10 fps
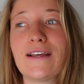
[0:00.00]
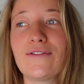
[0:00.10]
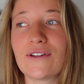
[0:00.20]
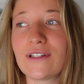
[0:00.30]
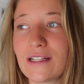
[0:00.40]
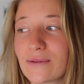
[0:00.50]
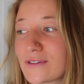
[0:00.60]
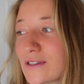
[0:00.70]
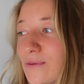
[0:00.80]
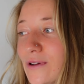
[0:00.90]
if you deal with
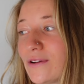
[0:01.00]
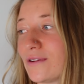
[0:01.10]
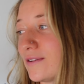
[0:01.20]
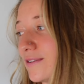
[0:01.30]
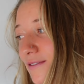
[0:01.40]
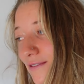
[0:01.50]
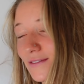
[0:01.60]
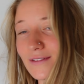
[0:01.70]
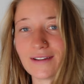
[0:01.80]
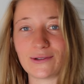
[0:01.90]
someone
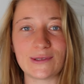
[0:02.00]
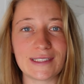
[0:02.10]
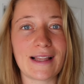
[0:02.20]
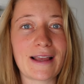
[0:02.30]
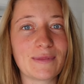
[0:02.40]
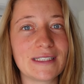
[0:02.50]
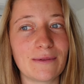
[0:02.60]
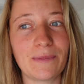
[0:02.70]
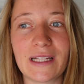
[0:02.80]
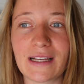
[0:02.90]
who is like
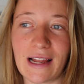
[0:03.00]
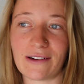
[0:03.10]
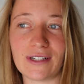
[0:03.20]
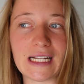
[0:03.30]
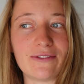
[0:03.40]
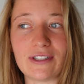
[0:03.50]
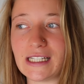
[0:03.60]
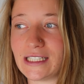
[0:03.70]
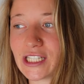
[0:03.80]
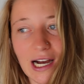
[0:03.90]
mr big like re
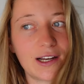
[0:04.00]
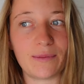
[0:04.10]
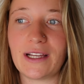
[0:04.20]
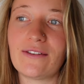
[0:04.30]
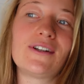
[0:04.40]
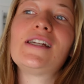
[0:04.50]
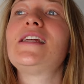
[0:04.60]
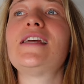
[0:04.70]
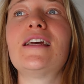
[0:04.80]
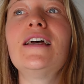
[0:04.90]
really charming
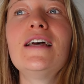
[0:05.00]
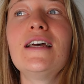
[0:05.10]
really